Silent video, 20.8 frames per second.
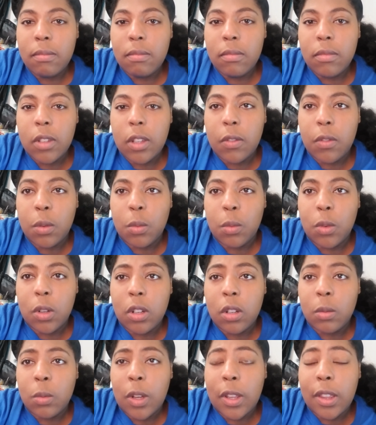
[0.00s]
If you
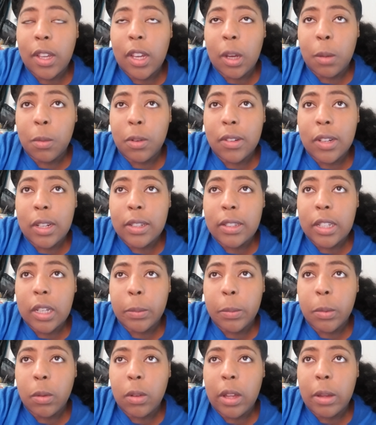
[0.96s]
wonder why the camera's not
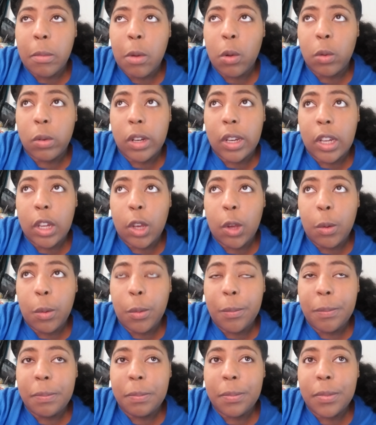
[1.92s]
stable, I'm holding you
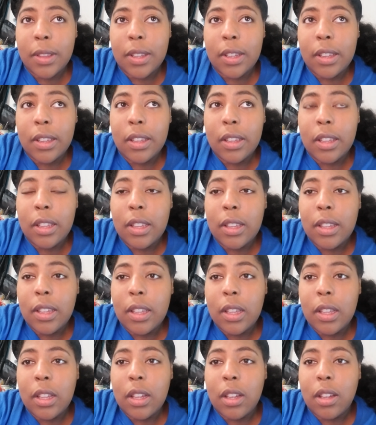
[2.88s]

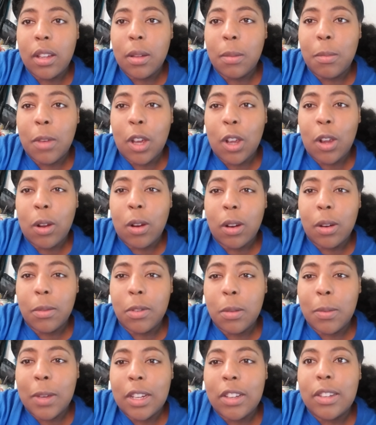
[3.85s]
my arms,
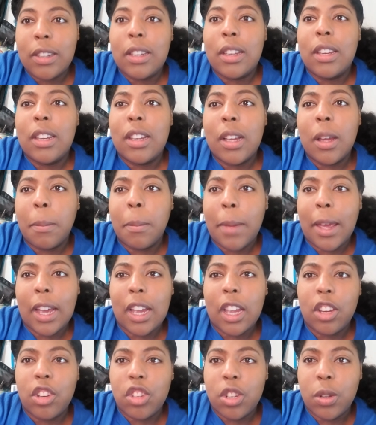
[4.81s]
so I just need to come back
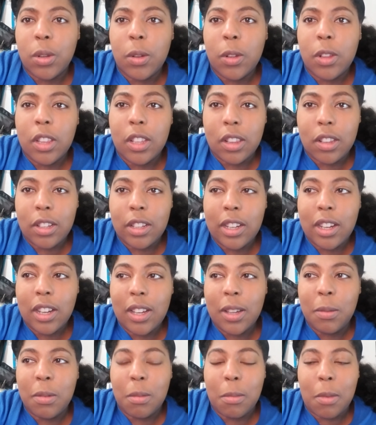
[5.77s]
and show you the look.
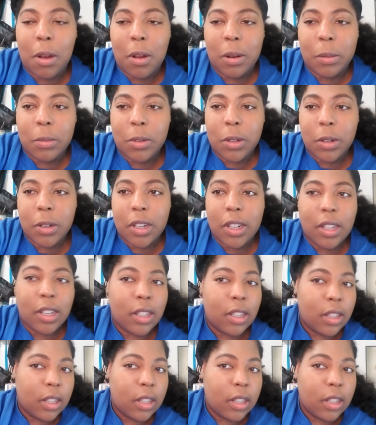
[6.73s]
But my arm's hurting.